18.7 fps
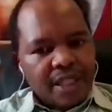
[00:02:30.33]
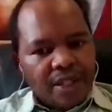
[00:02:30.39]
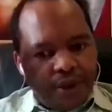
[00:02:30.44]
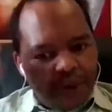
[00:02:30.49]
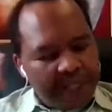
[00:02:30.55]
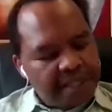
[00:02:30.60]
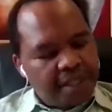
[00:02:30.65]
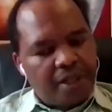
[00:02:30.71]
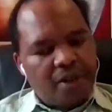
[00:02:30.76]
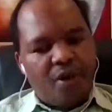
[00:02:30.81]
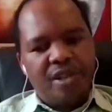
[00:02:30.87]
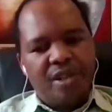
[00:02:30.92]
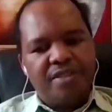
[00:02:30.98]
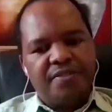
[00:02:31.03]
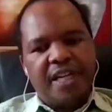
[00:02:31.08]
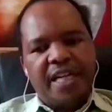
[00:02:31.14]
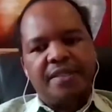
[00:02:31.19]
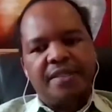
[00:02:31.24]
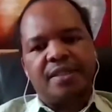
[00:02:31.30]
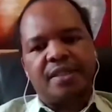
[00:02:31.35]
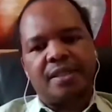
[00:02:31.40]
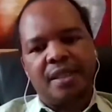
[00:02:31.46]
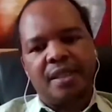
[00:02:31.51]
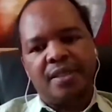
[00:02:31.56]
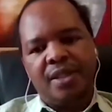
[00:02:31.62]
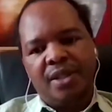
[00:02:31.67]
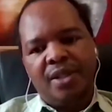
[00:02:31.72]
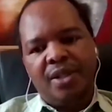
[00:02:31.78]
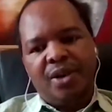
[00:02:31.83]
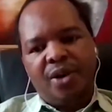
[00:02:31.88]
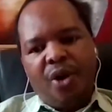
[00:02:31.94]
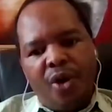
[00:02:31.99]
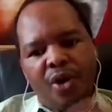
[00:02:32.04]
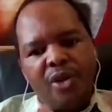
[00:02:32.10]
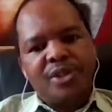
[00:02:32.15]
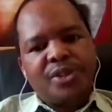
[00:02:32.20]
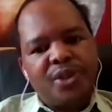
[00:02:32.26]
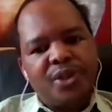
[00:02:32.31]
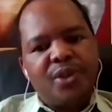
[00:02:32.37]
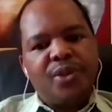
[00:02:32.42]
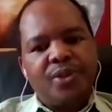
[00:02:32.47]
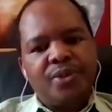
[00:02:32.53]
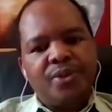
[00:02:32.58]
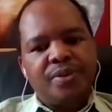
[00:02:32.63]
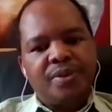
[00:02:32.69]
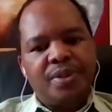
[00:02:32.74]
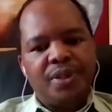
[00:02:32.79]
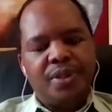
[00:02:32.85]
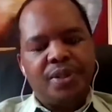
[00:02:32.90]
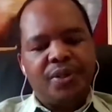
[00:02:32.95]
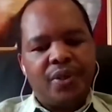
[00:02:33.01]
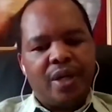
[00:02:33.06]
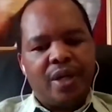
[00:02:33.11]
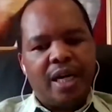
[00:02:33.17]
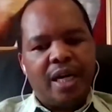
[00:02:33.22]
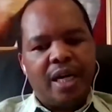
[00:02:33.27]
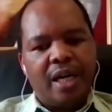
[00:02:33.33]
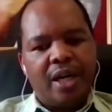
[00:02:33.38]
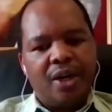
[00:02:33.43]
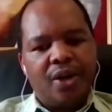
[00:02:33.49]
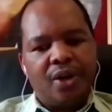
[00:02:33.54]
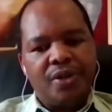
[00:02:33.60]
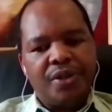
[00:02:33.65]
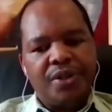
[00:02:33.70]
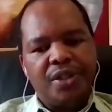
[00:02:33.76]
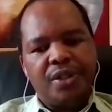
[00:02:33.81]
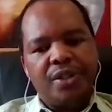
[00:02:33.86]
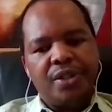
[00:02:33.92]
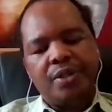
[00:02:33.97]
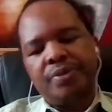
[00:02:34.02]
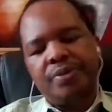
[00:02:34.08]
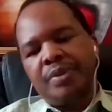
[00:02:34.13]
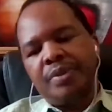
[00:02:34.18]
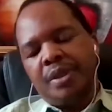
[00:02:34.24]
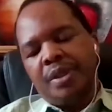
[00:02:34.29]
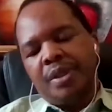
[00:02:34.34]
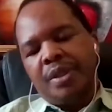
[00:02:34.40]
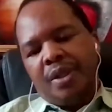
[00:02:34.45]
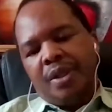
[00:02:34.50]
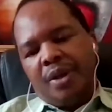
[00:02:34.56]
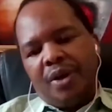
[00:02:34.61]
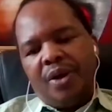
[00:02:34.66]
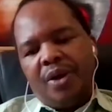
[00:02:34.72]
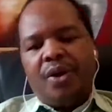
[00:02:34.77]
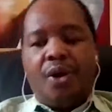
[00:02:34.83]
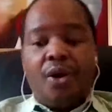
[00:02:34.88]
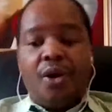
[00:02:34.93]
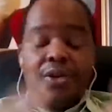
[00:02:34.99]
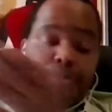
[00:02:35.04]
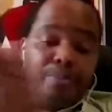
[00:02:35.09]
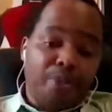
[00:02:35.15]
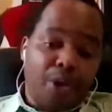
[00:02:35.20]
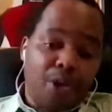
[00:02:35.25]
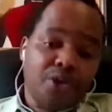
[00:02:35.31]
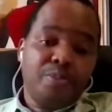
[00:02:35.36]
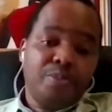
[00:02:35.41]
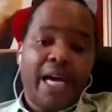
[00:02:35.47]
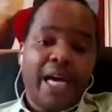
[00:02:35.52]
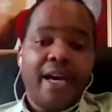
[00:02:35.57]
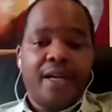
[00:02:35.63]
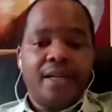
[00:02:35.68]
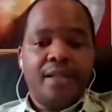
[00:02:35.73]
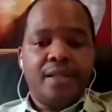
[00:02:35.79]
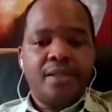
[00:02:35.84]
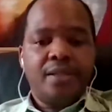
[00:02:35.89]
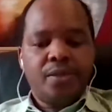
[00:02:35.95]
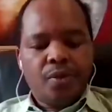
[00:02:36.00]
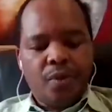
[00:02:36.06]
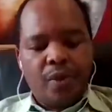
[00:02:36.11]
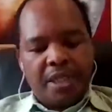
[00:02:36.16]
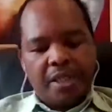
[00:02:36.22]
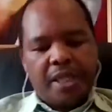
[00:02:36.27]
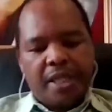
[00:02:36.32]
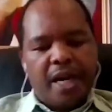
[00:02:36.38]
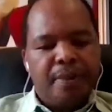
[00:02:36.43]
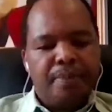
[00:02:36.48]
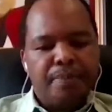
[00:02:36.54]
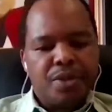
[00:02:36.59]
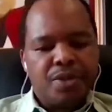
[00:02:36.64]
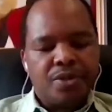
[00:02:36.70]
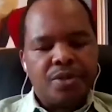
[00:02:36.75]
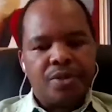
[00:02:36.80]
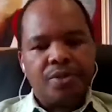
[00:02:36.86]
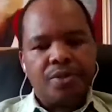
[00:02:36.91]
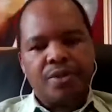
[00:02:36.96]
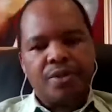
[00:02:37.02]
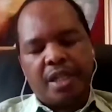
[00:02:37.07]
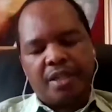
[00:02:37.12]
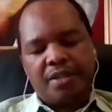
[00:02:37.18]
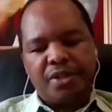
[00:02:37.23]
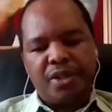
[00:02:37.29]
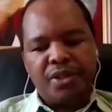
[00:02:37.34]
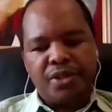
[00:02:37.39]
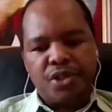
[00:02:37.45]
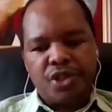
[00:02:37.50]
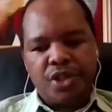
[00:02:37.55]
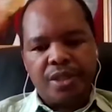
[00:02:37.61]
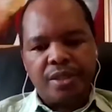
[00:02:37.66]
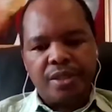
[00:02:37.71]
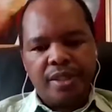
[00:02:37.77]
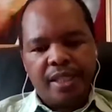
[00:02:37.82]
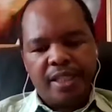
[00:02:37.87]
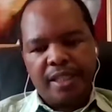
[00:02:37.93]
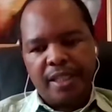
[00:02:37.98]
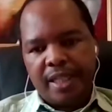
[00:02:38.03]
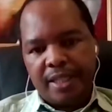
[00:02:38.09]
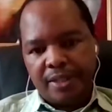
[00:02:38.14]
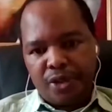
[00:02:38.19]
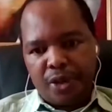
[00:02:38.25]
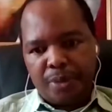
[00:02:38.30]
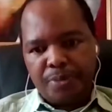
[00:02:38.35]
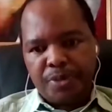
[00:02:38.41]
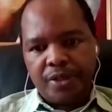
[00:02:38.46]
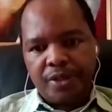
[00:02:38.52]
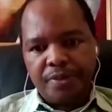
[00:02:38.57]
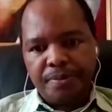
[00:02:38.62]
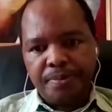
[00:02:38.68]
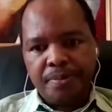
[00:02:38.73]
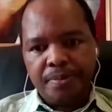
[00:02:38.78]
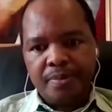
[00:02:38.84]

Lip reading: or what they call events, also are on the bottom end when it comes to technology adoption.